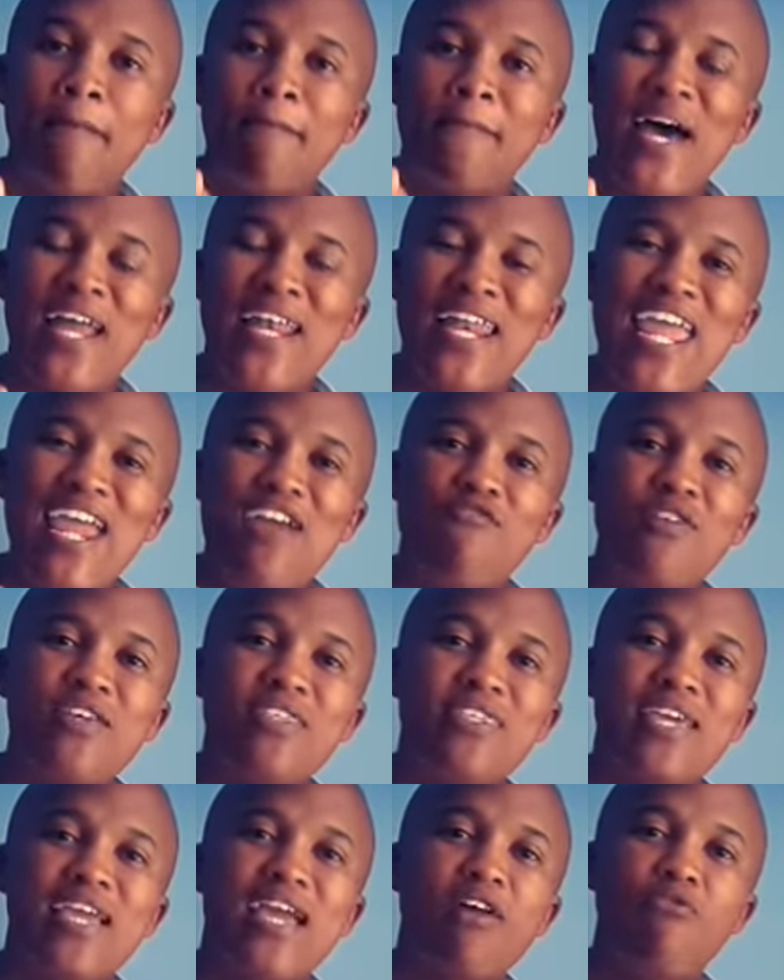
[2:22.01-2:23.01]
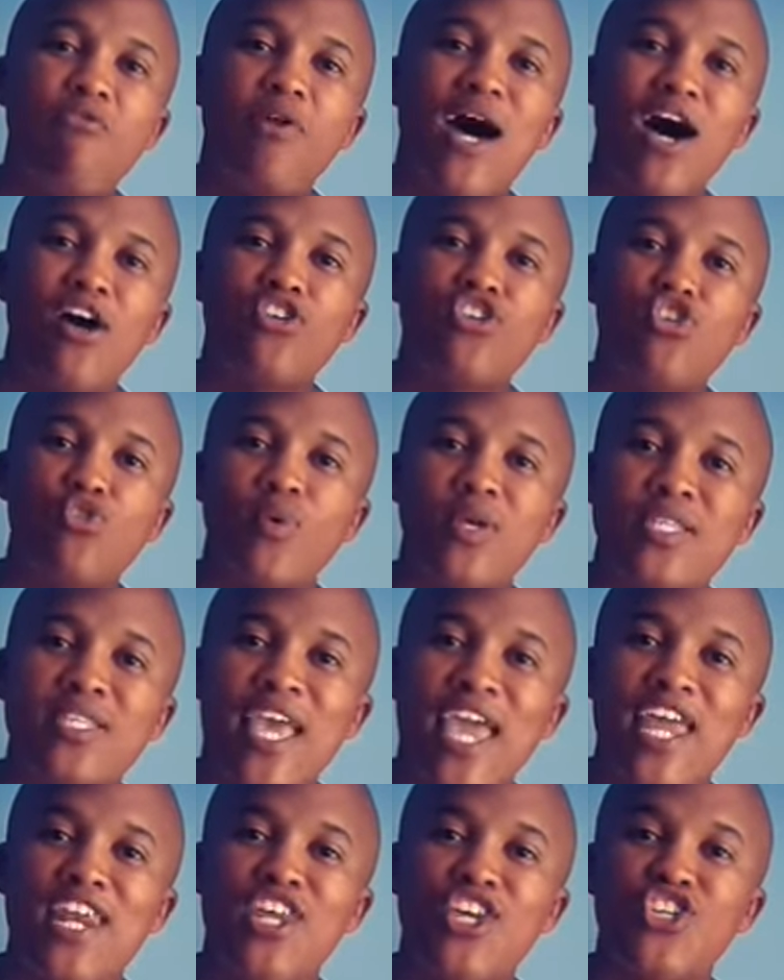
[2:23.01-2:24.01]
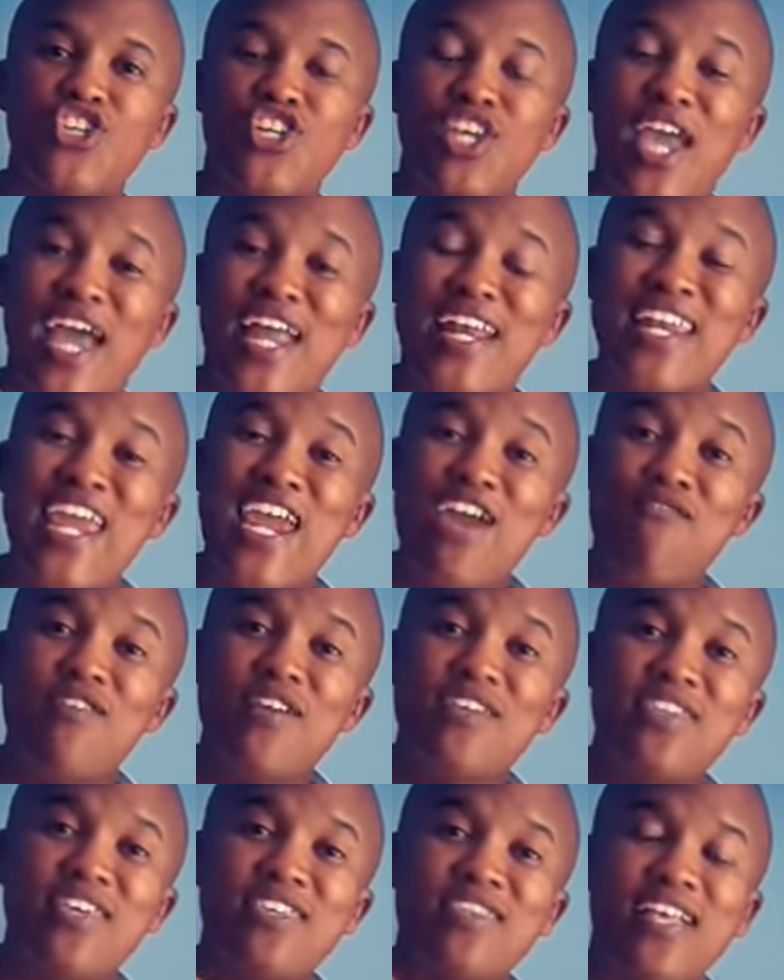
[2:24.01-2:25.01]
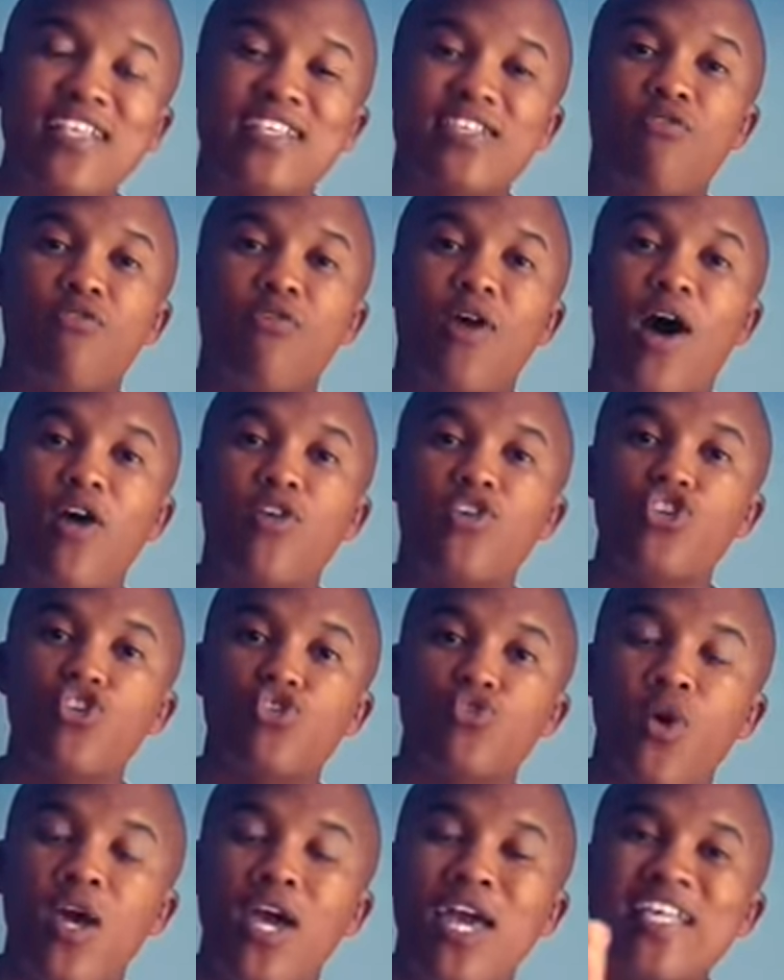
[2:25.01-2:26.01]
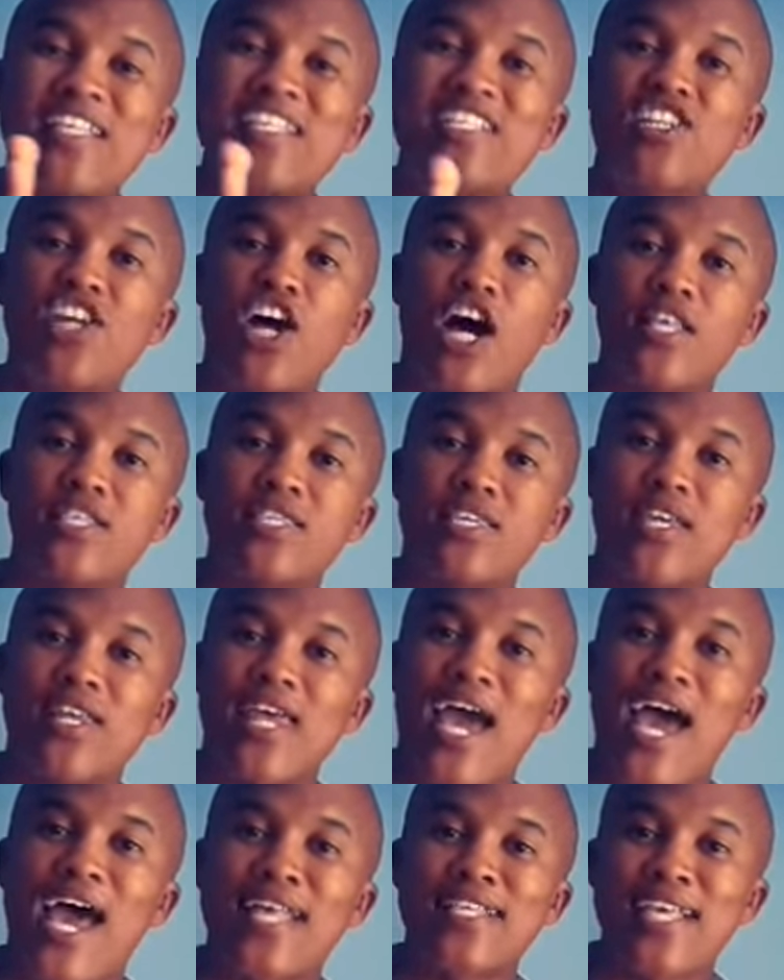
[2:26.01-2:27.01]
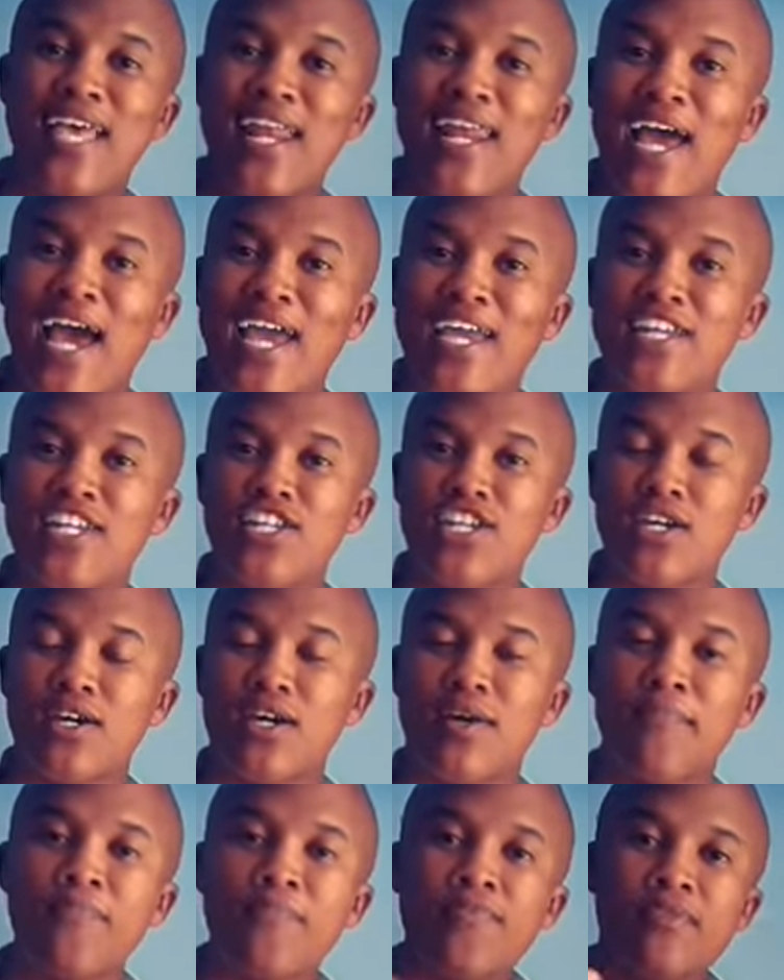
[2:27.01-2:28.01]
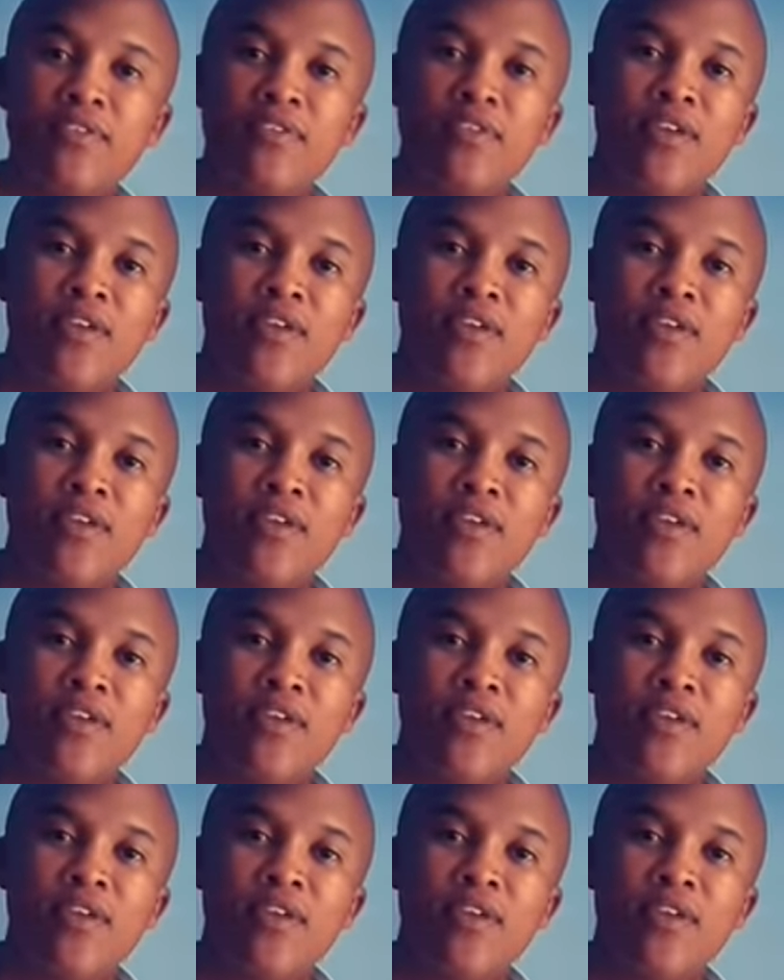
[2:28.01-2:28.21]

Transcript: But everything around you is energy. And everything that's around you started as an idea.